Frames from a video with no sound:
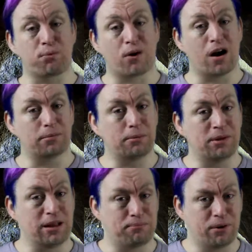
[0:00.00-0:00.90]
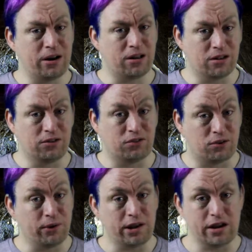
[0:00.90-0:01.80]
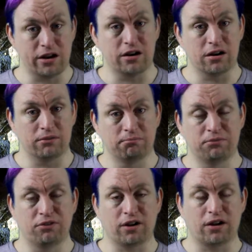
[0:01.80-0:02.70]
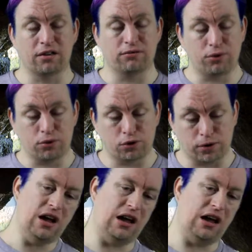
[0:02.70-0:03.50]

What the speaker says: Probably pretty close to a year stuck in the future.